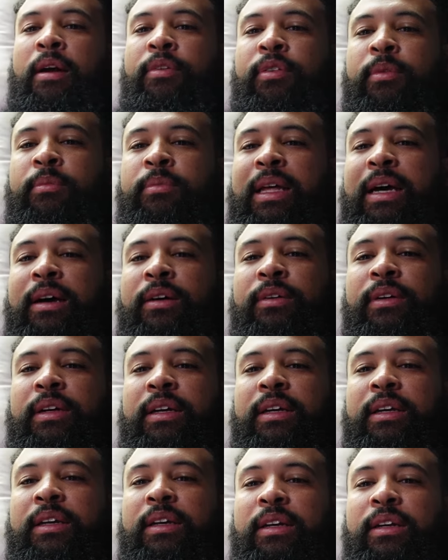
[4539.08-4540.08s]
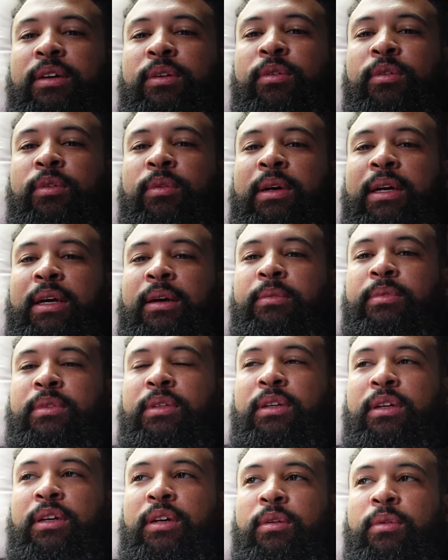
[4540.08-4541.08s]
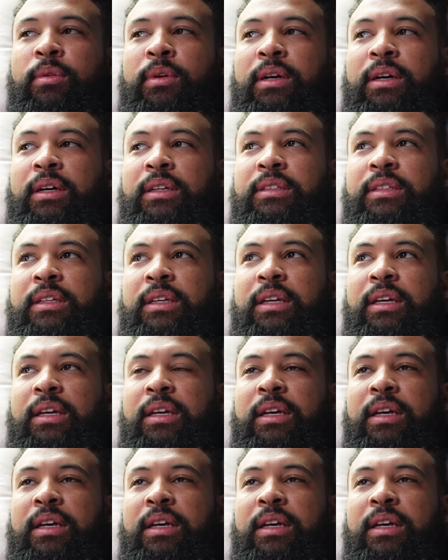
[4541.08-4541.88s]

From Dawki all the way up to Guwahati.